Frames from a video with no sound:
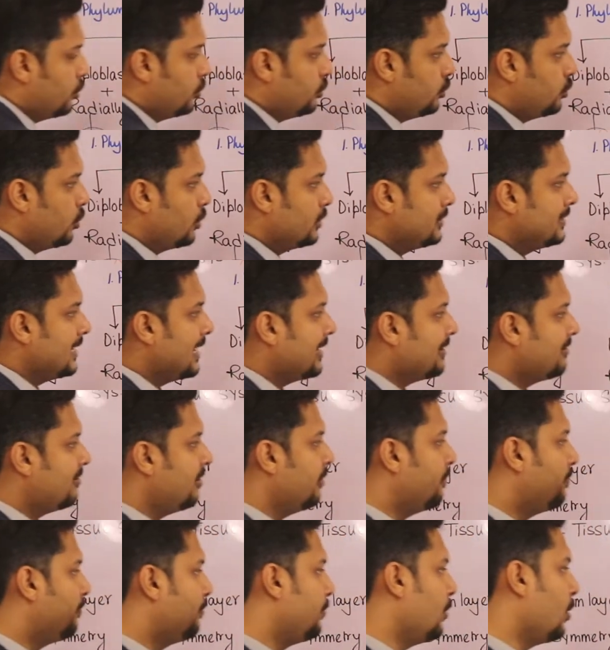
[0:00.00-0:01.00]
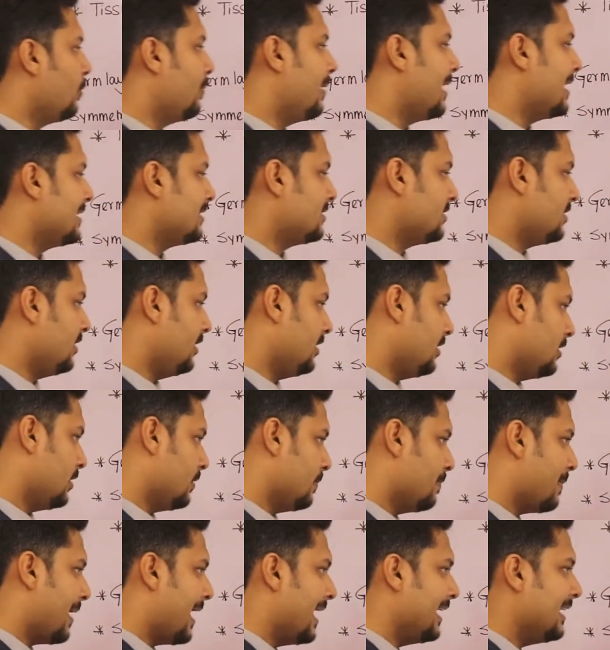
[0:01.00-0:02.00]
those are
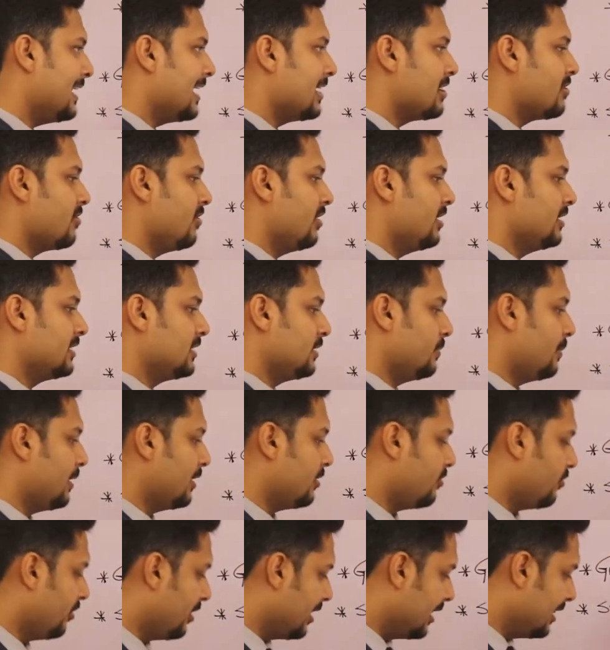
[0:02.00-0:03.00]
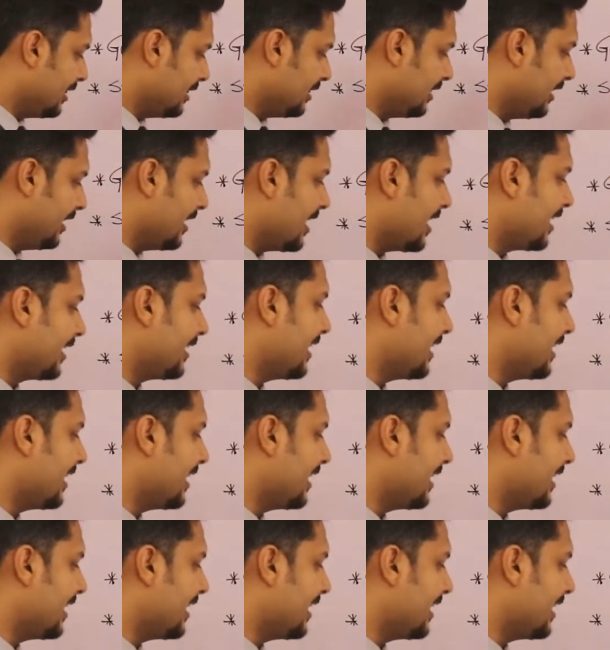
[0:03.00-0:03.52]
triploblastic, bilaterally symmetrical. They are